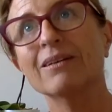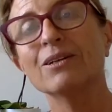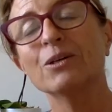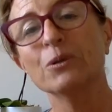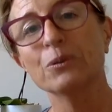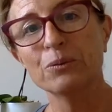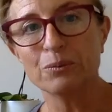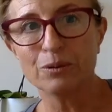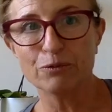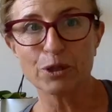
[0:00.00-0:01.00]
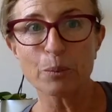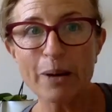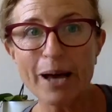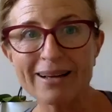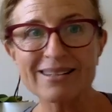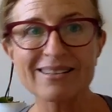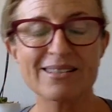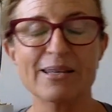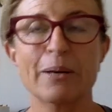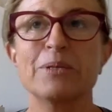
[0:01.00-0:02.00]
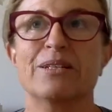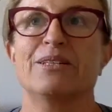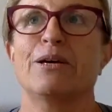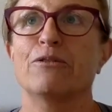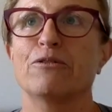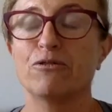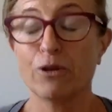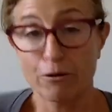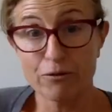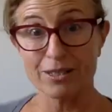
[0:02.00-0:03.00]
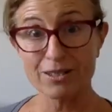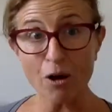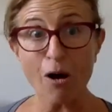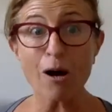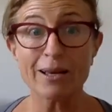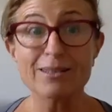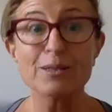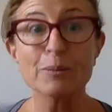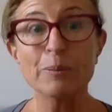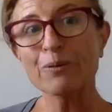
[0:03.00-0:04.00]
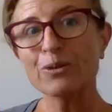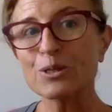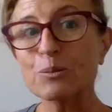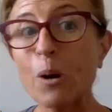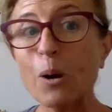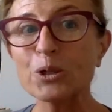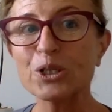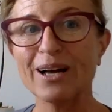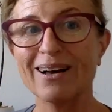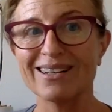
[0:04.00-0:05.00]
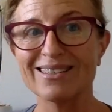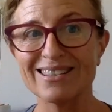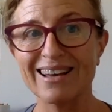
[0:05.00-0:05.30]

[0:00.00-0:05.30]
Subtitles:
if we go back to the subject of this talk, it's about the smaller cuts.